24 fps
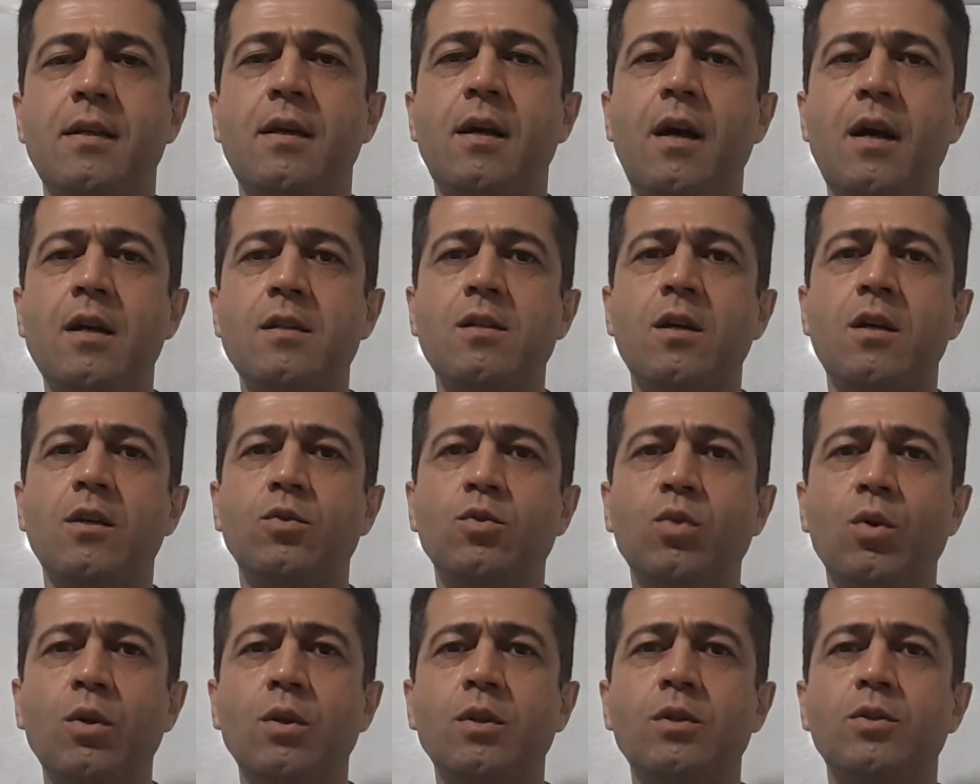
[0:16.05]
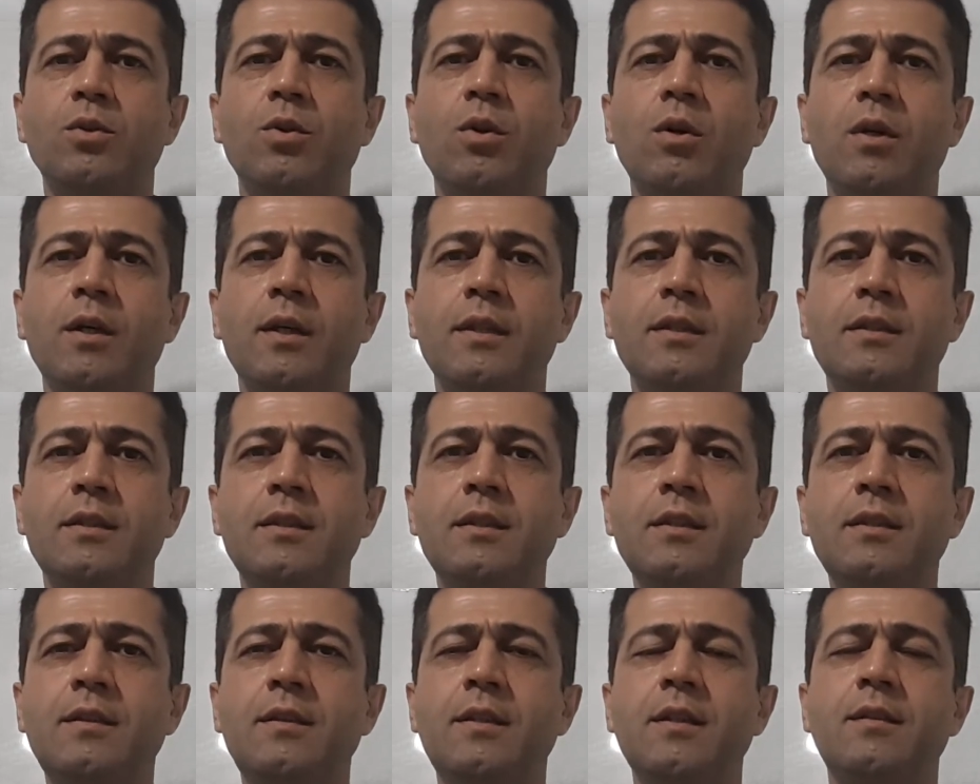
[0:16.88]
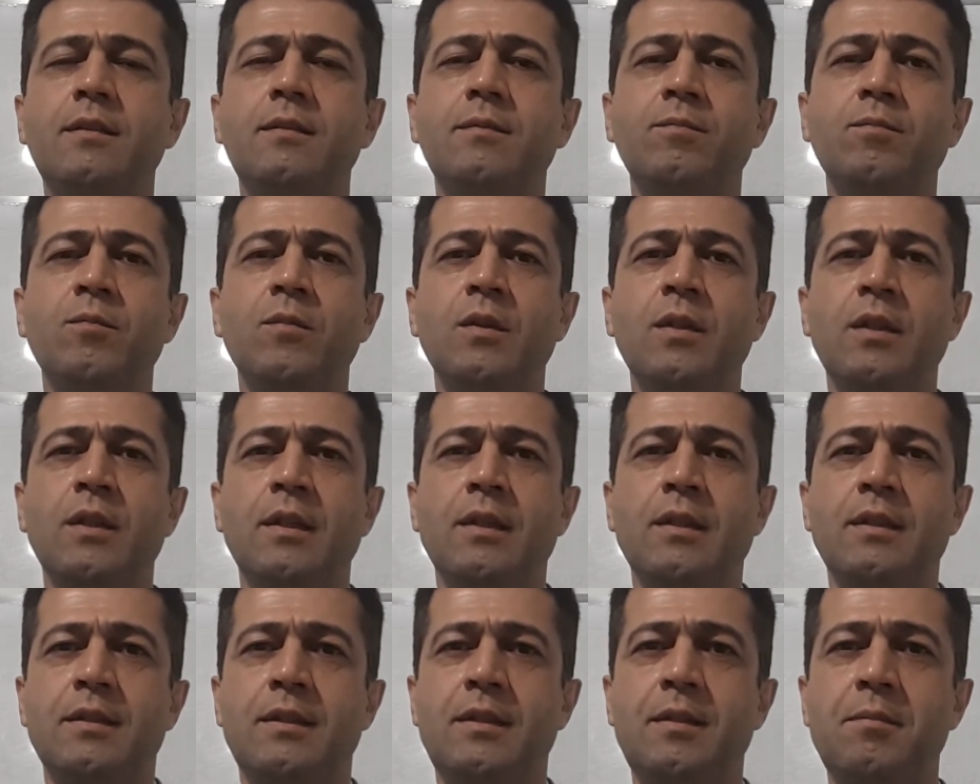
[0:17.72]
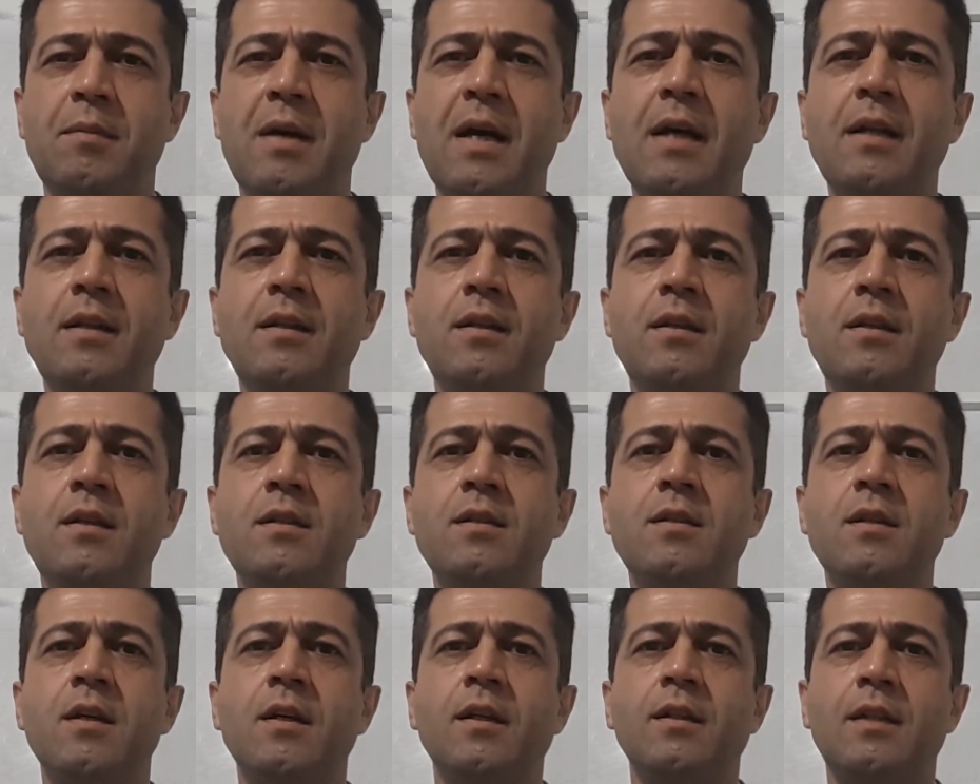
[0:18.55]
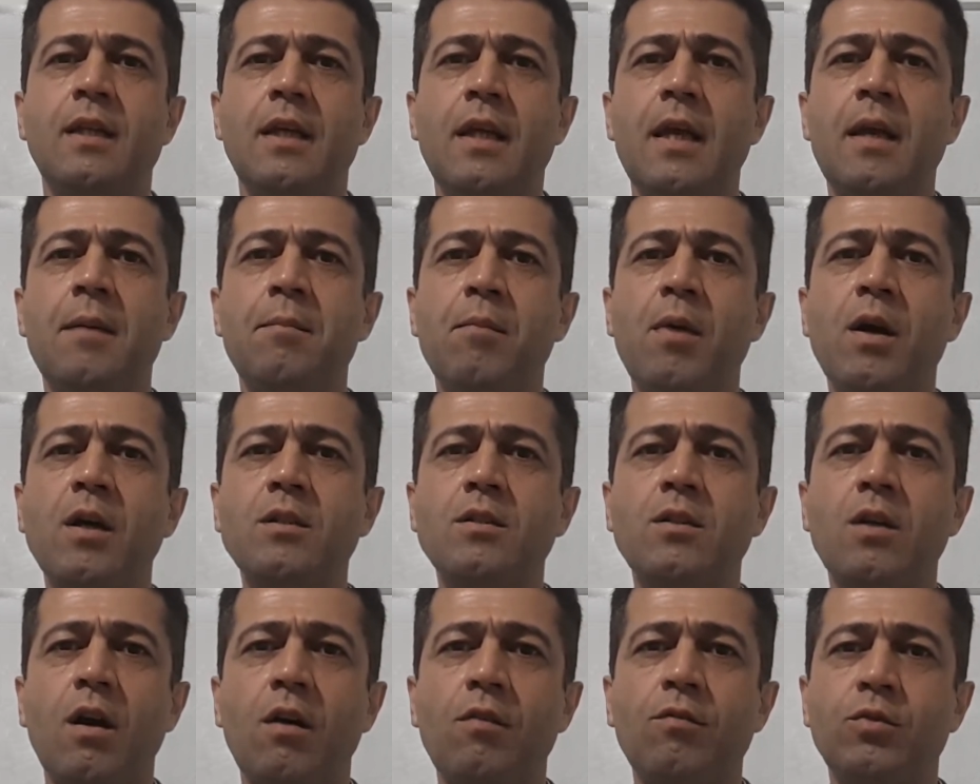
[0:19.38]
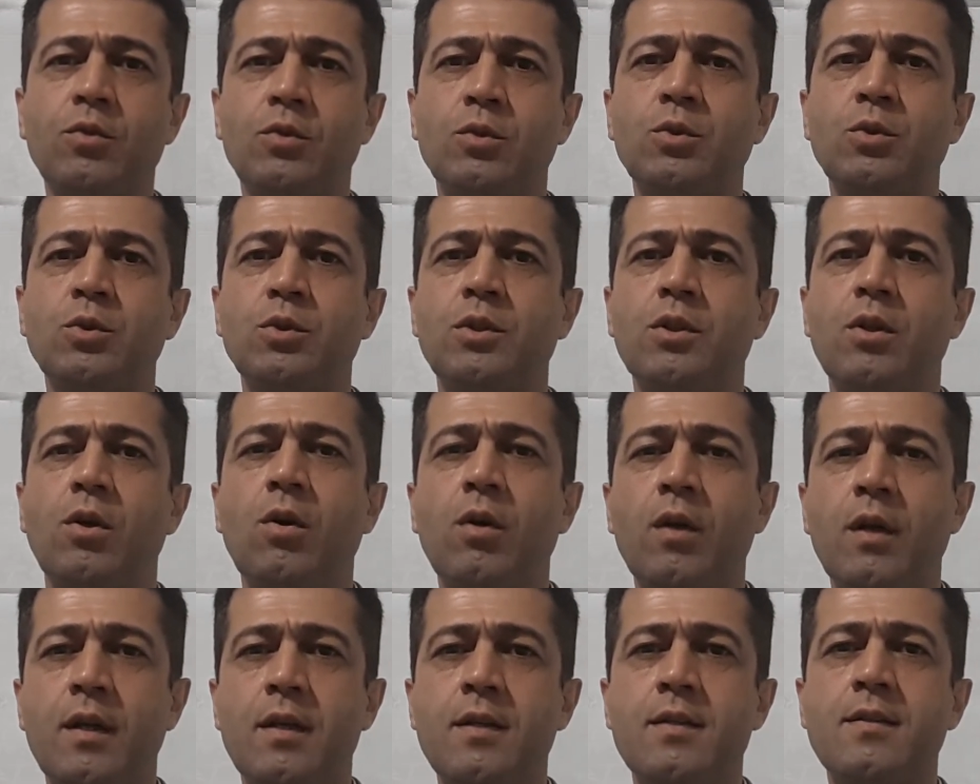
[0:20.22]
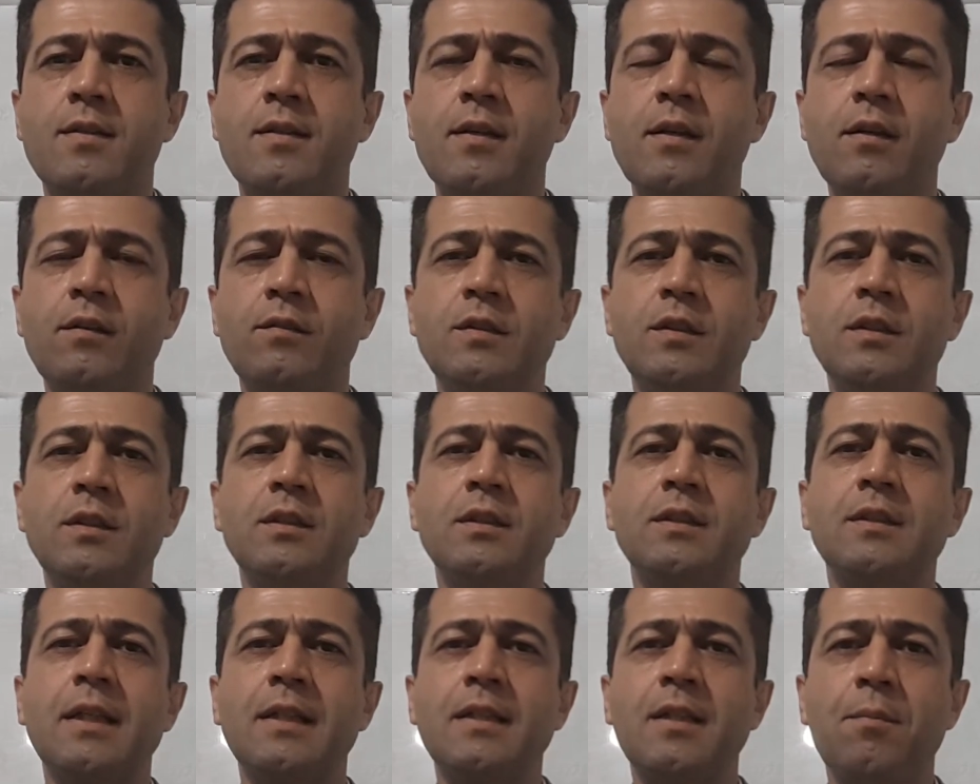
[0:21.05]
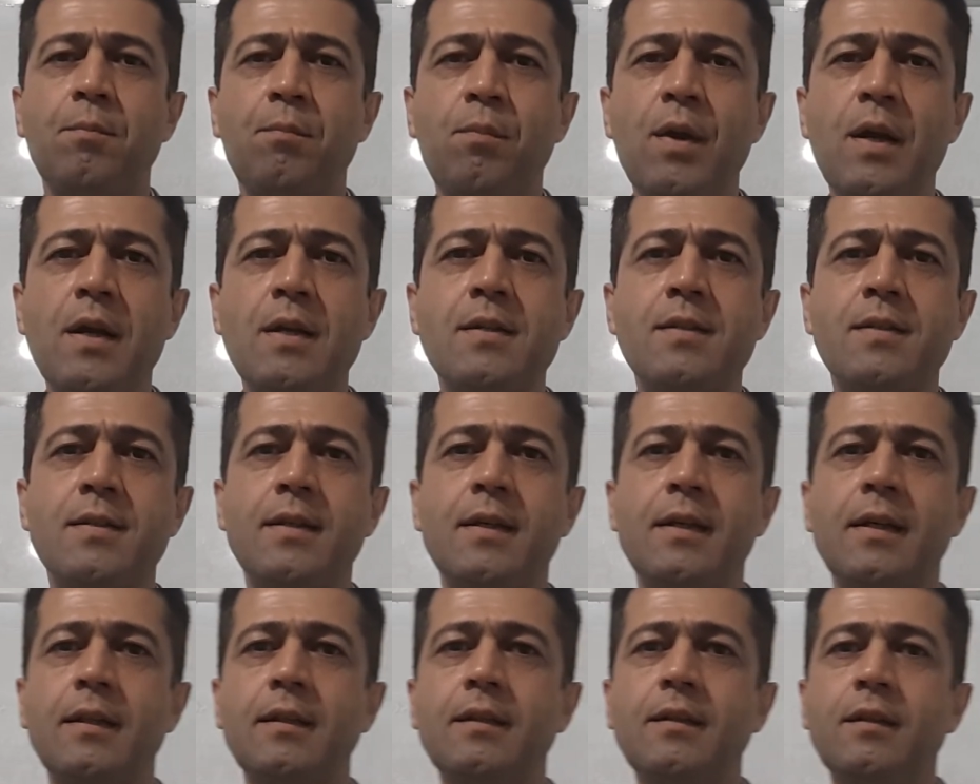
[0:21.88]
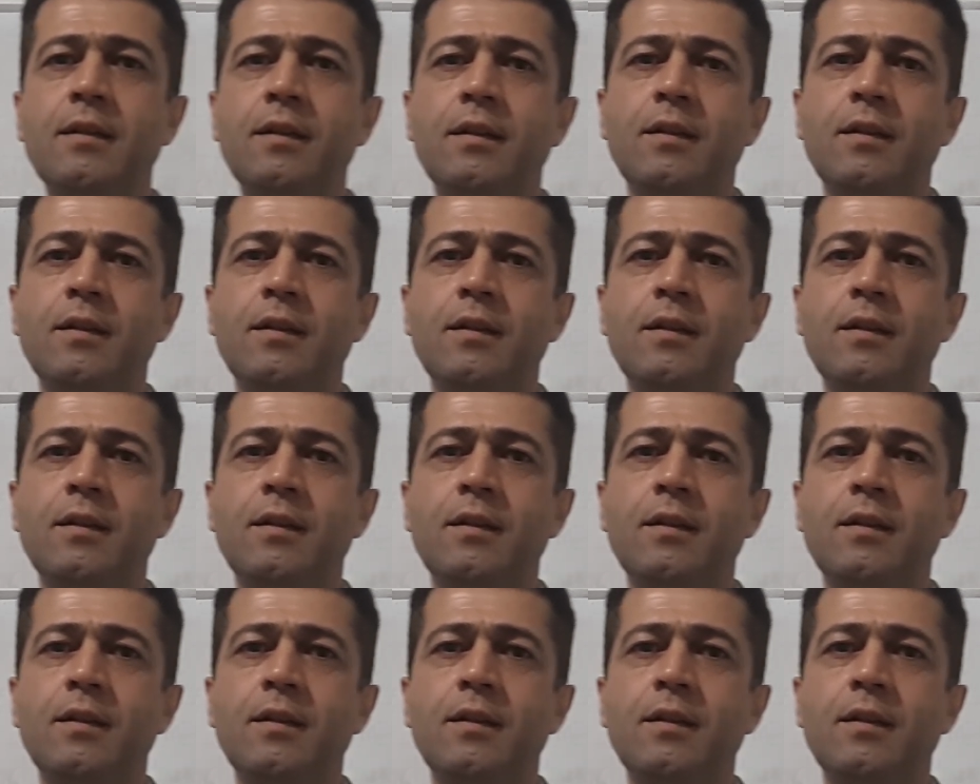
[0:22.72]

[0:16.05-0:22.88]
As I told you already, the demand is the amount of good or a service that a person,